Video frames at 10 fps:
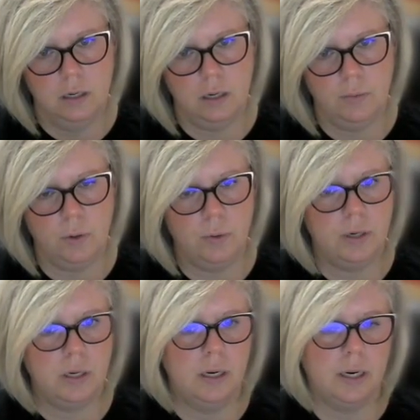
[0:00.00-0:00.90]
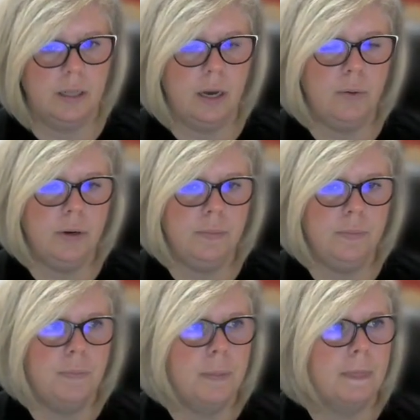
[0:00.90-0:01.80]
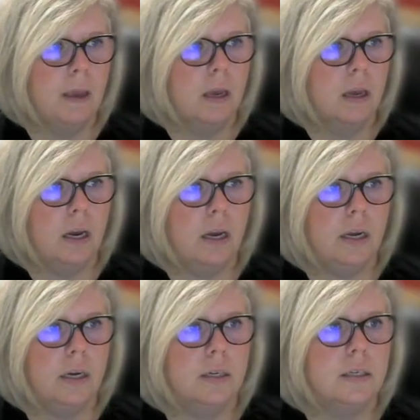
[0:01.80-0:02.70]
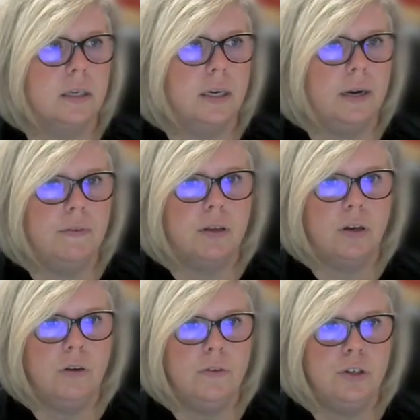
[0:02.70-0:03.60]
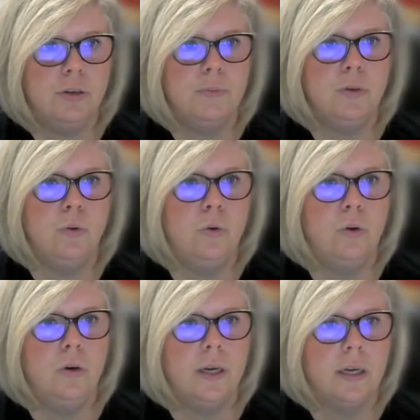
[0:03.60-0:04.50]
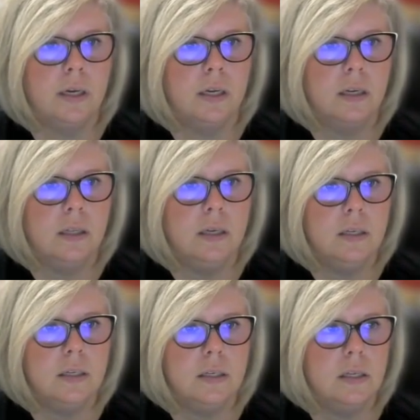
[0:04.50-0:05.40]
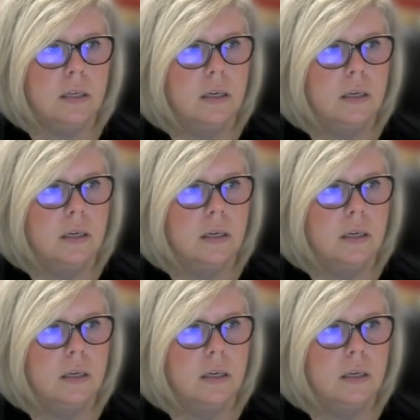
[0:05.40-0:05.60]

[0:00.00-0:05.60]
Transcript: I'm going to connect that one and get out of the curvature tool, and let's